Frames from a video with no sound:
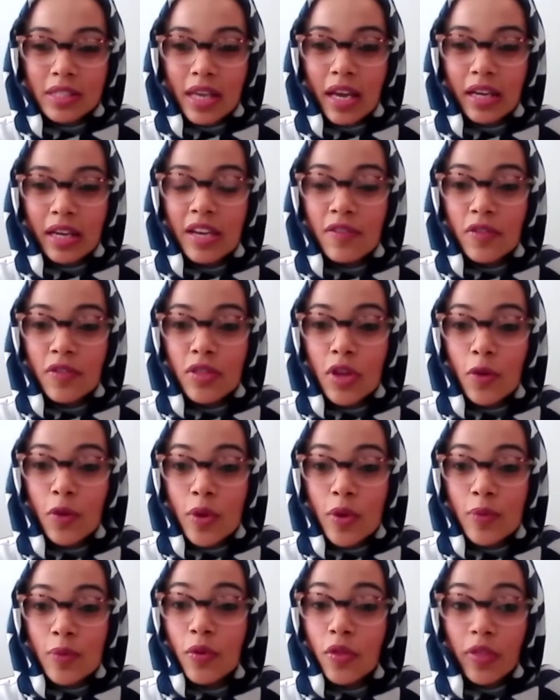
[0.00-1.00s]
and even though
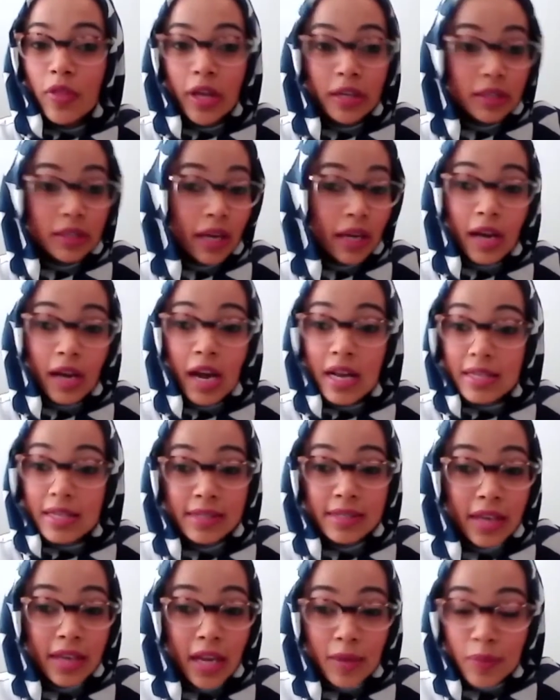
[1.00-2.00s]
people that like
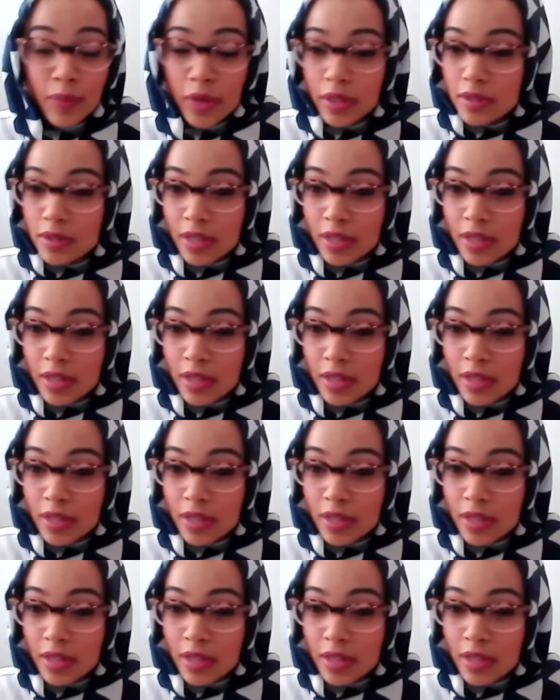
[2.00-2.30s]
us laymen